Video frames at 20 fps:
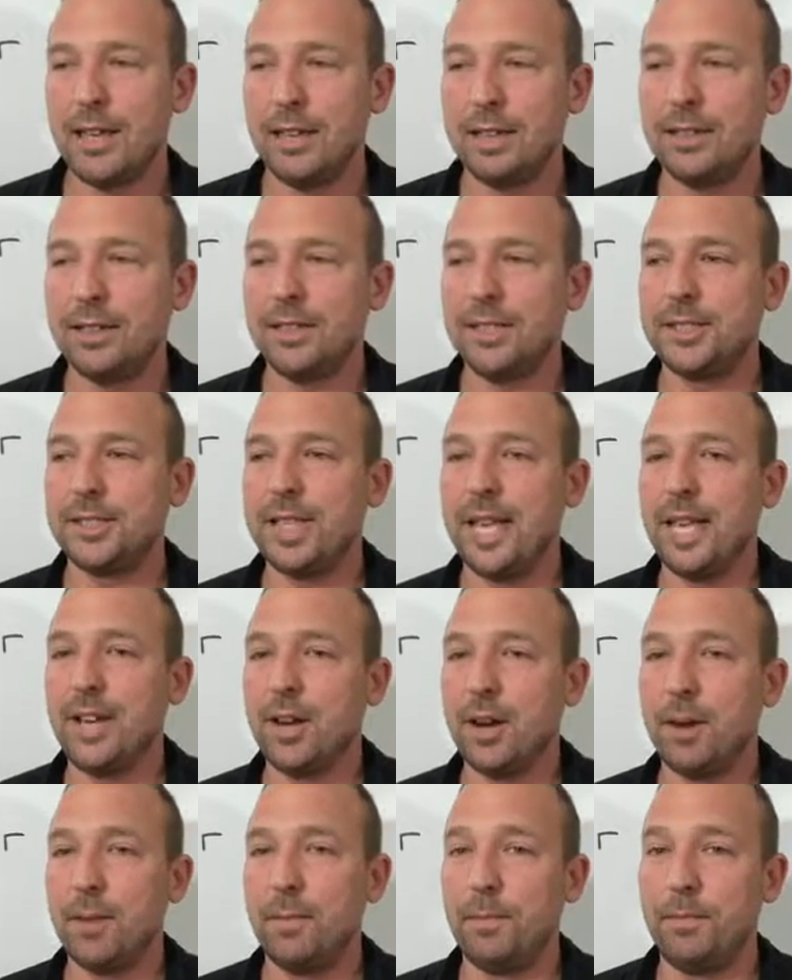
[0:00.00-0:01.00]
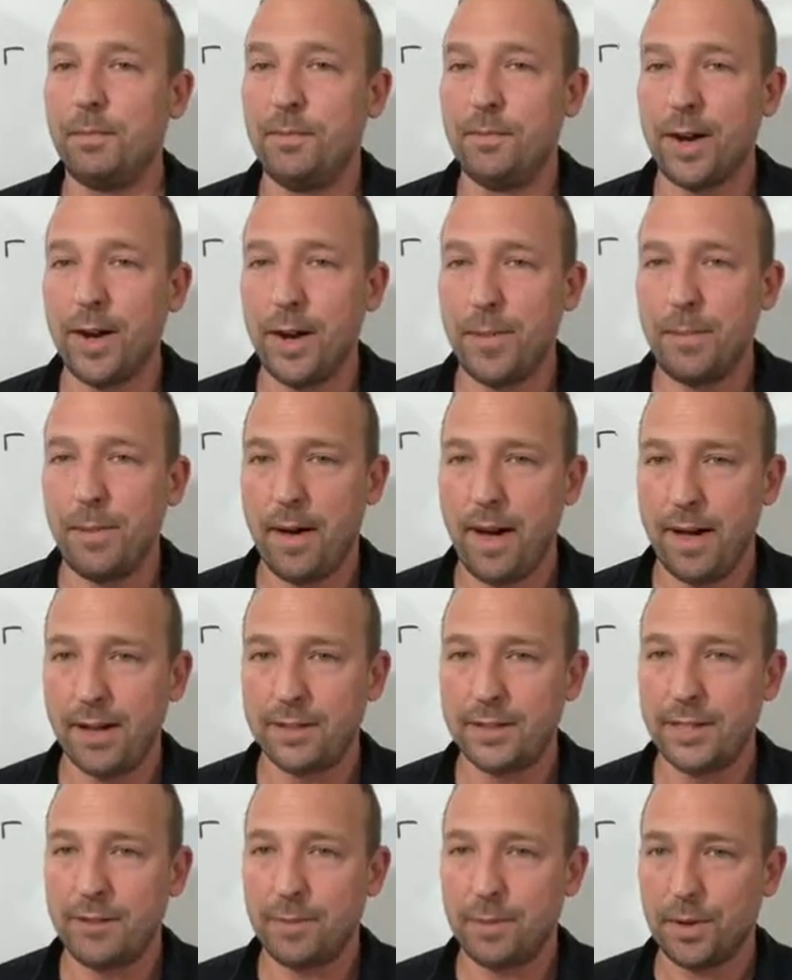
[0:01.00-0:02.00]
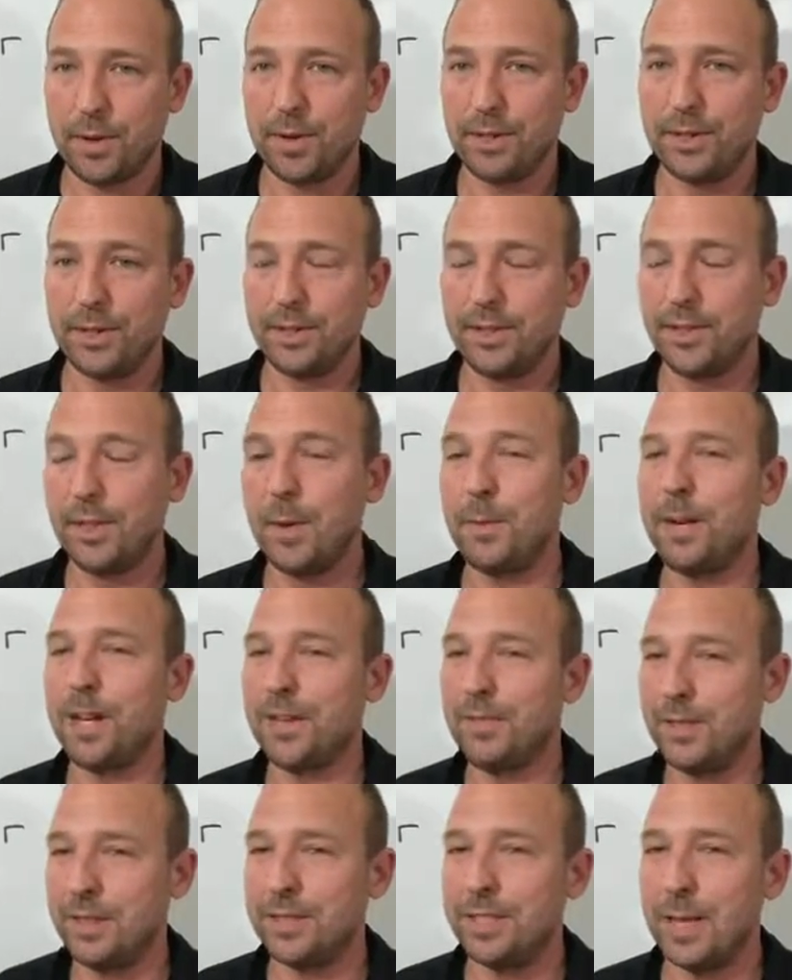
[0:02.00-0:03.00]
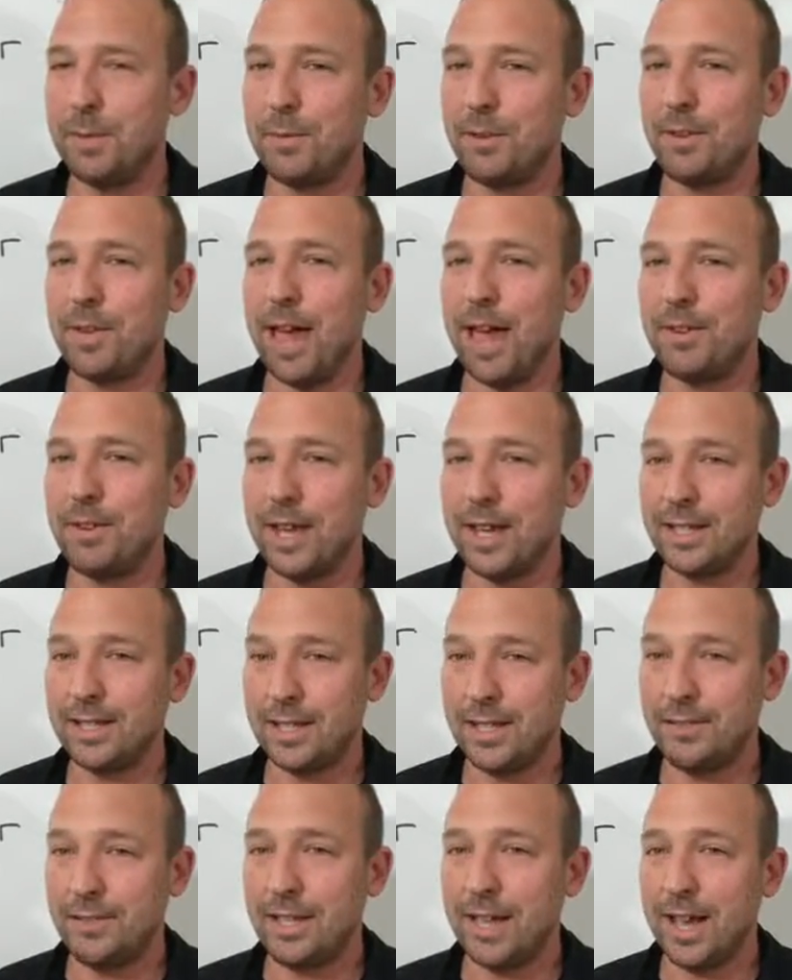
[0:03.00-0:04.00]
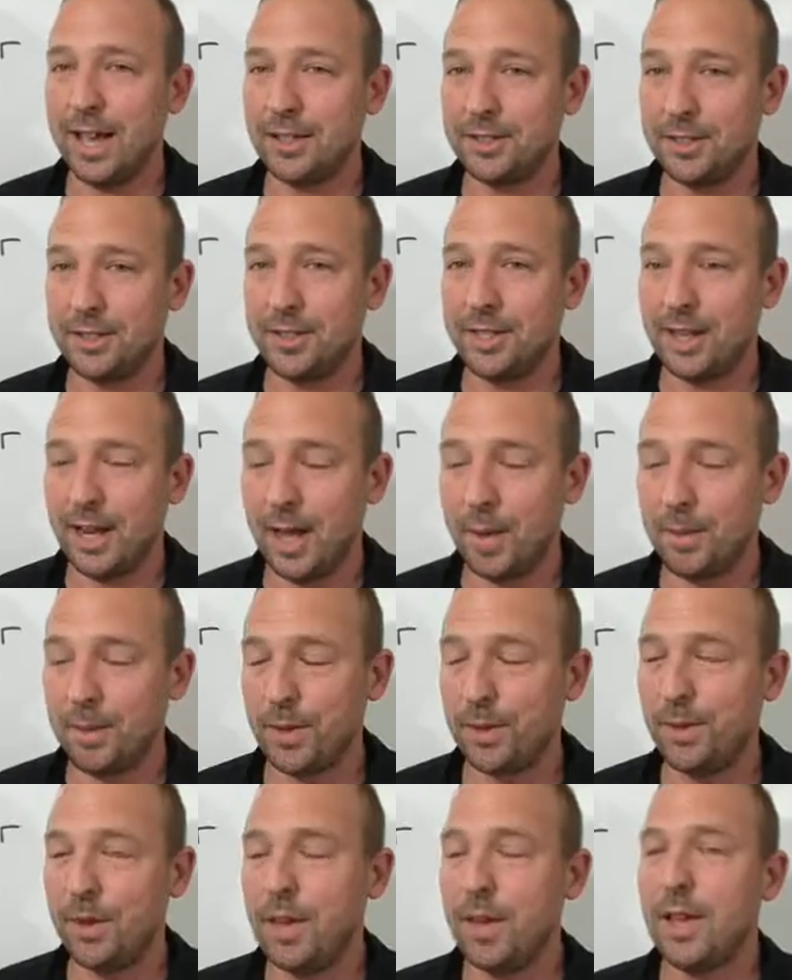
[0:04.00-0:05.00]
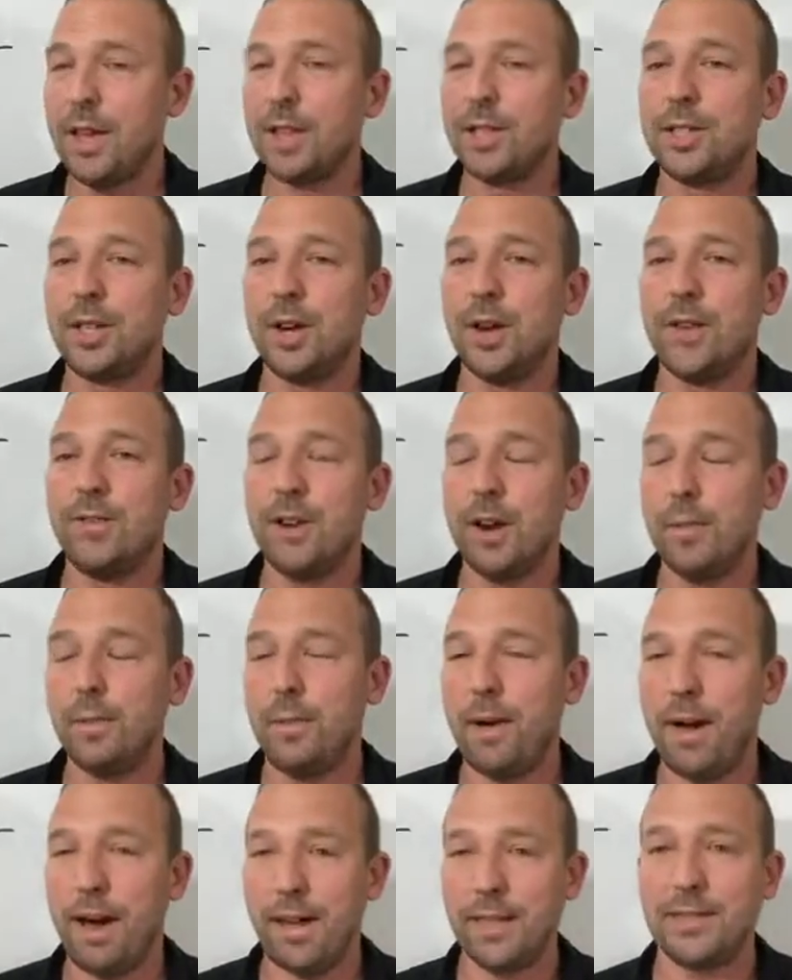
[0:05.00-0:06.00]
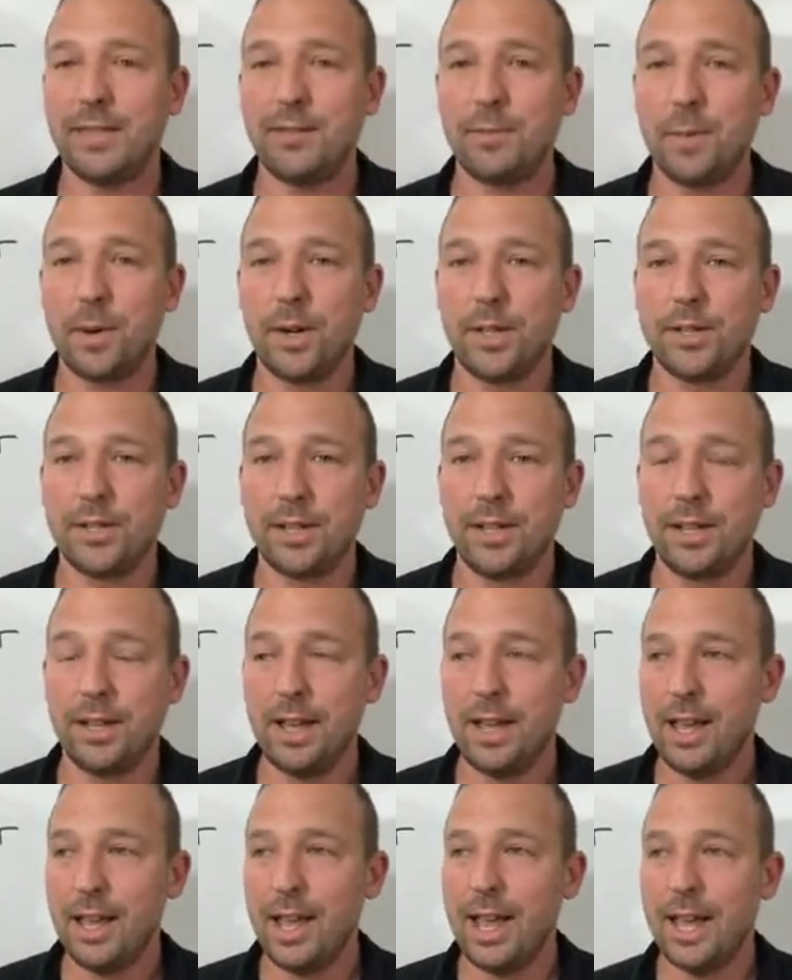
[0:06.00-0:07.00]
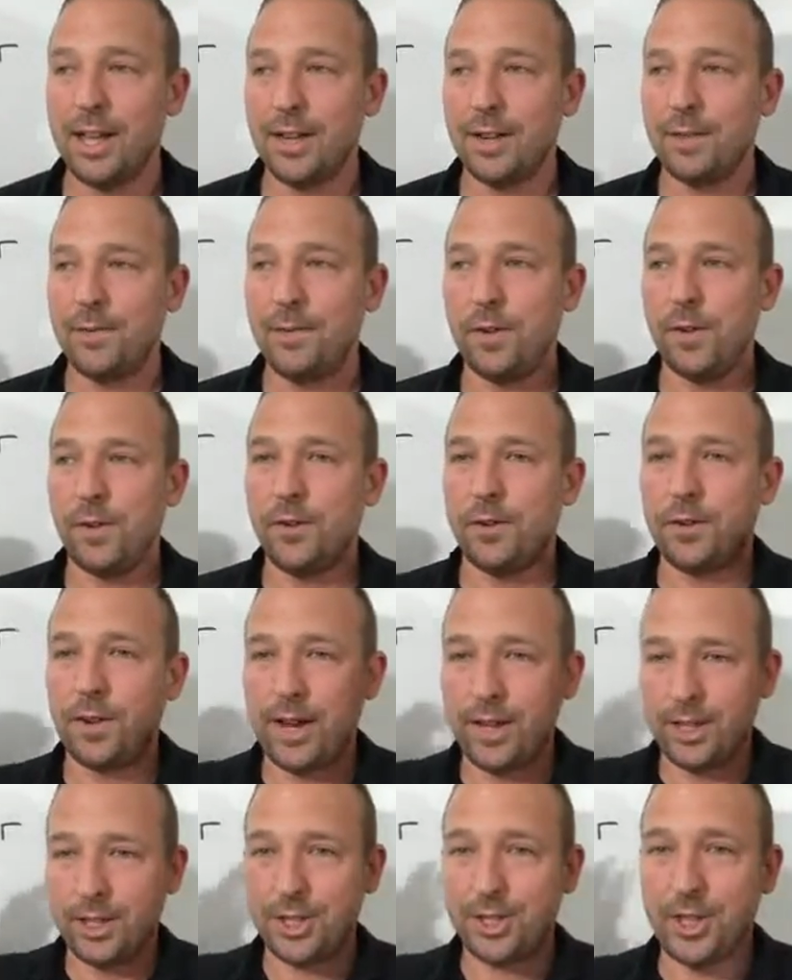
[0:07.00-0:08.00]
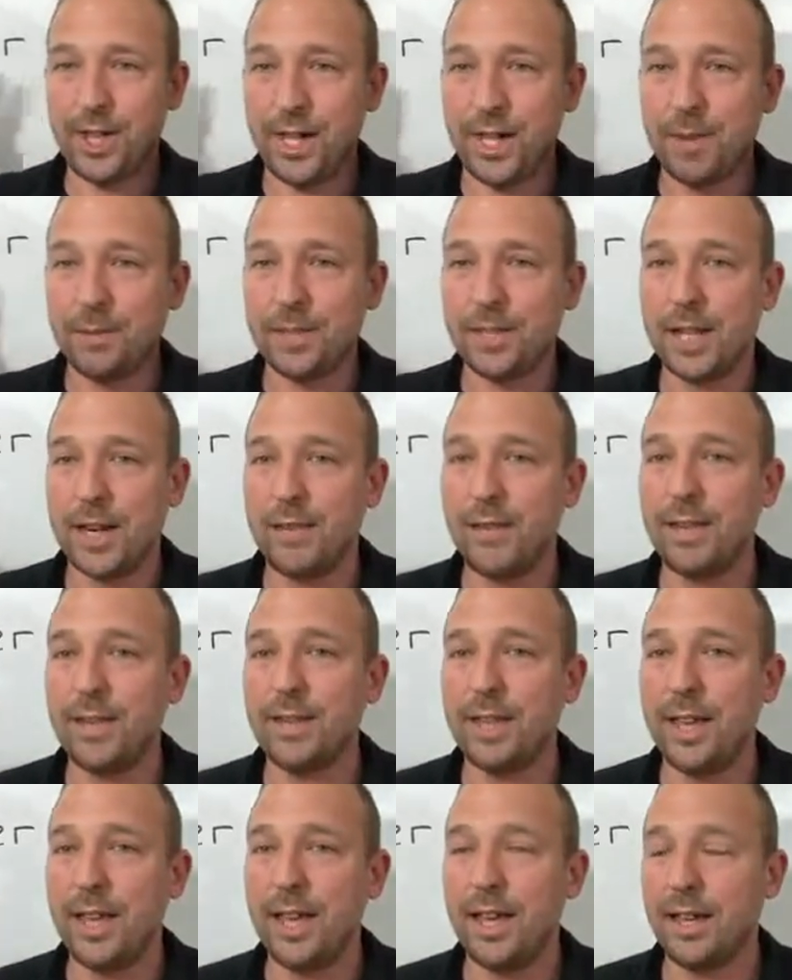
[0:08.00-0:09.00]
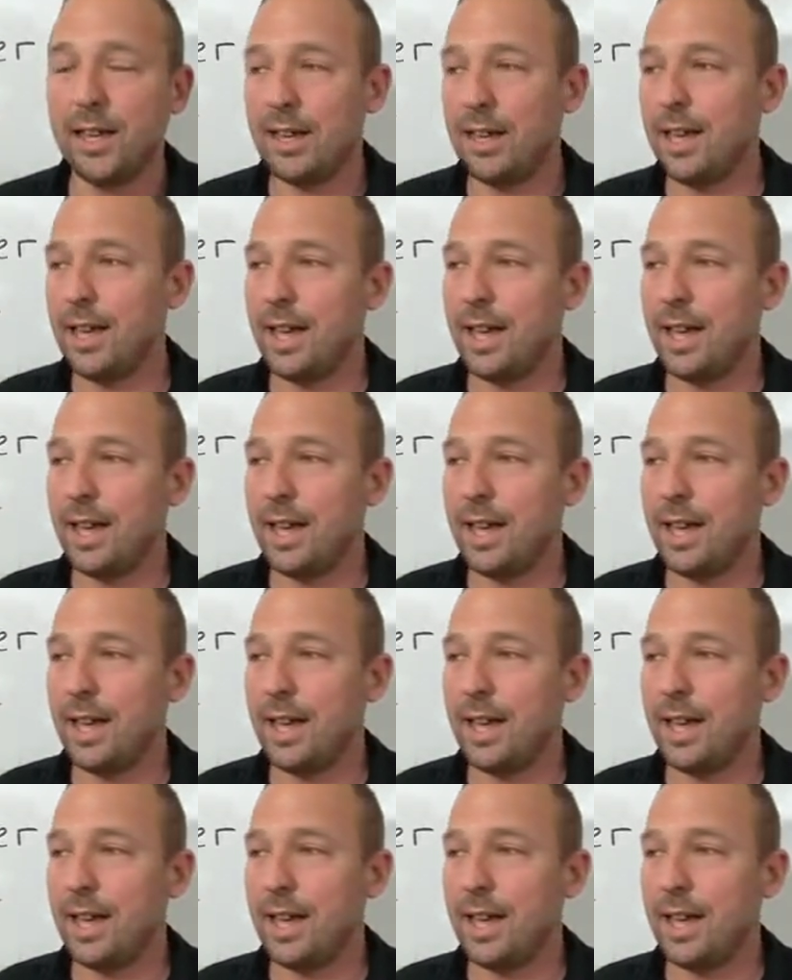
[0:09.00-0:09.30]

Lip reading: let's just say you're a very positive person. So I'm going to give you an example of how negativity actually can help you. So if you're a positive person and you're full of great dreams and everything,